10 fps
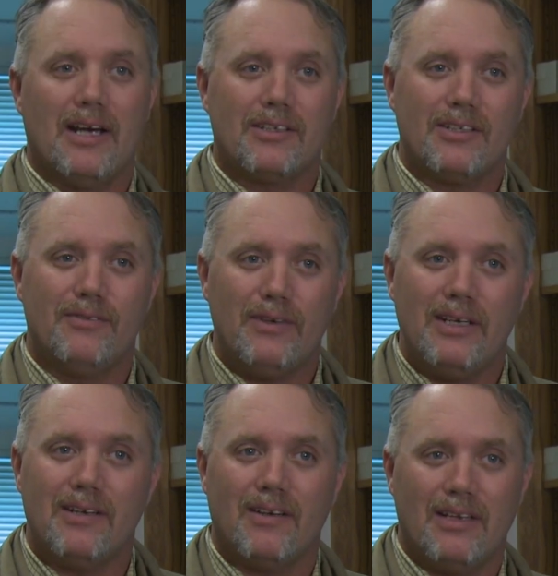actually
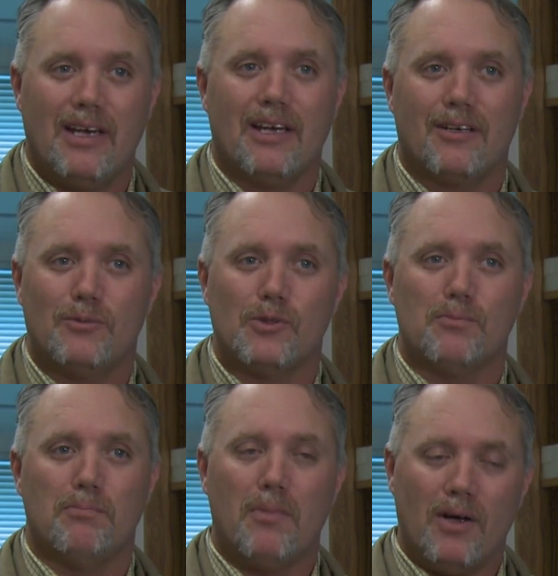feeding on the animals
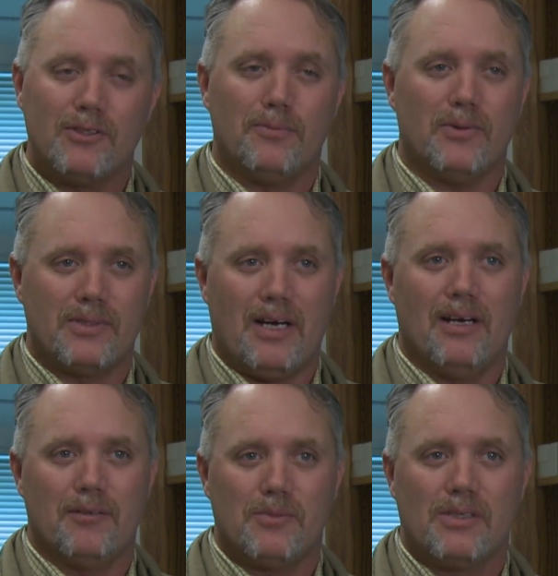multiple
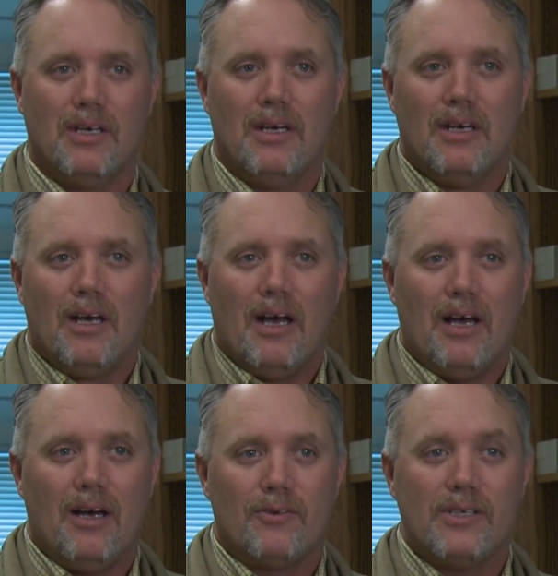times.
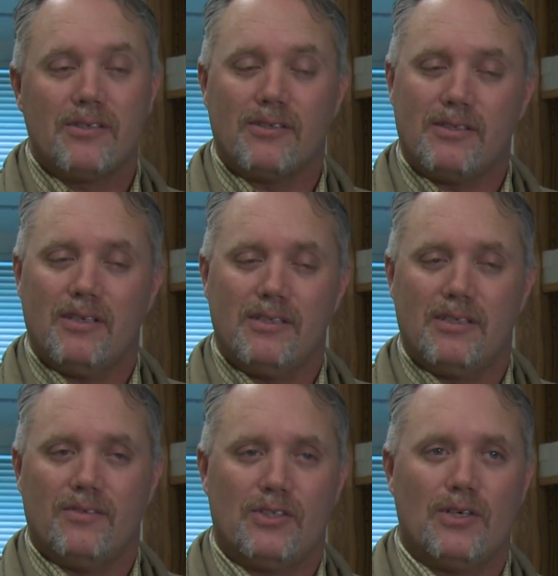Uh, research
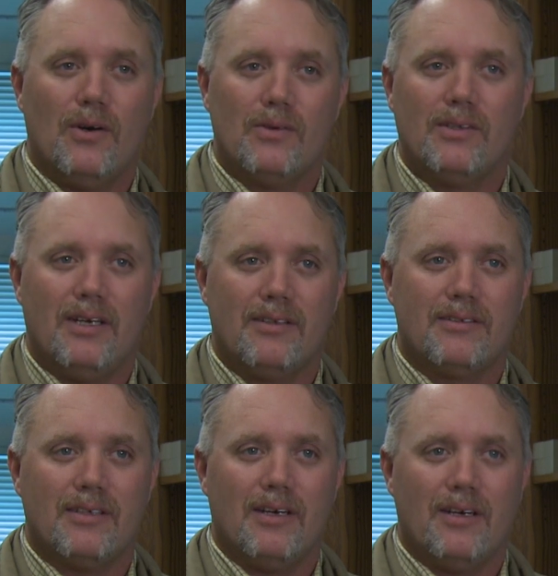studies have shown
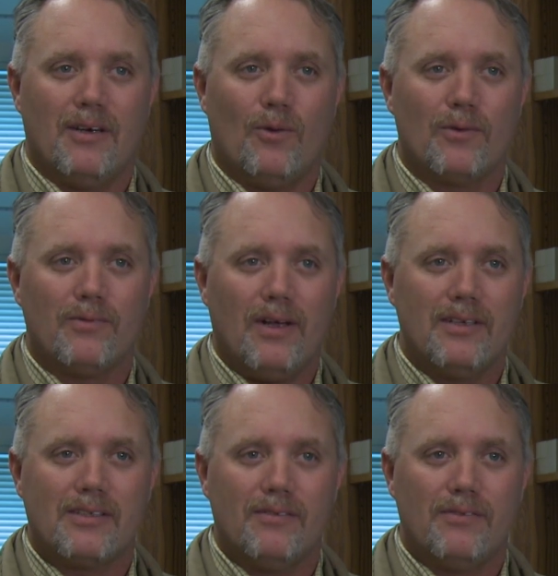that uh, horn
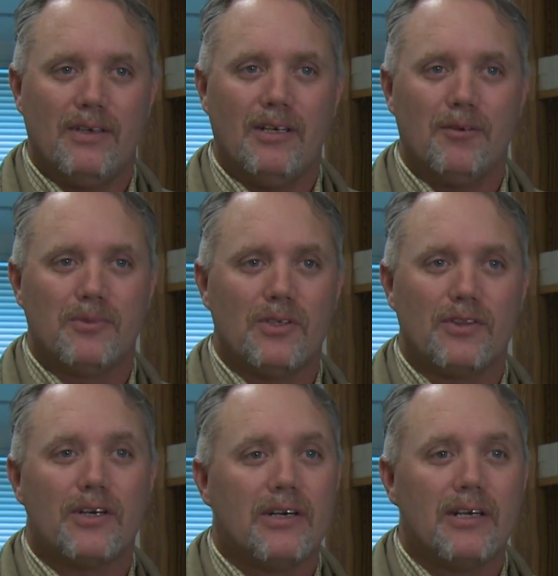flies can feed up to
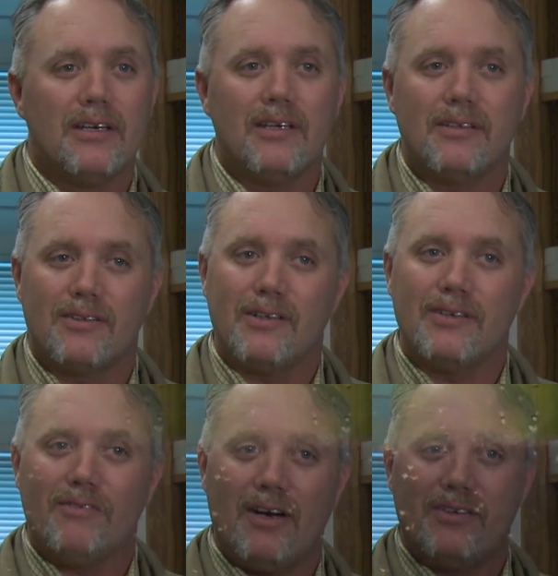thirty to
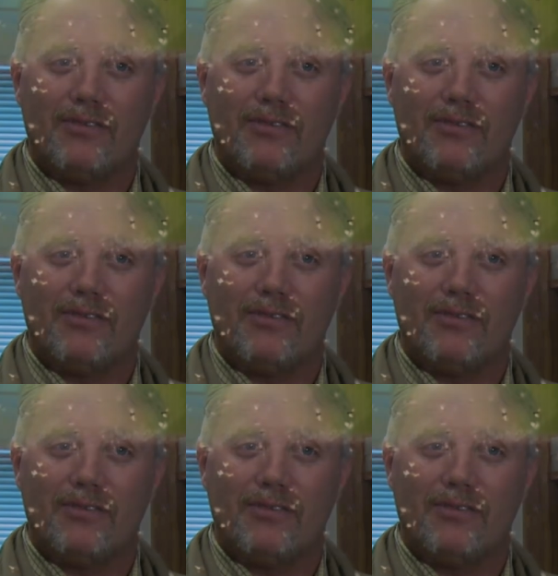thirty-five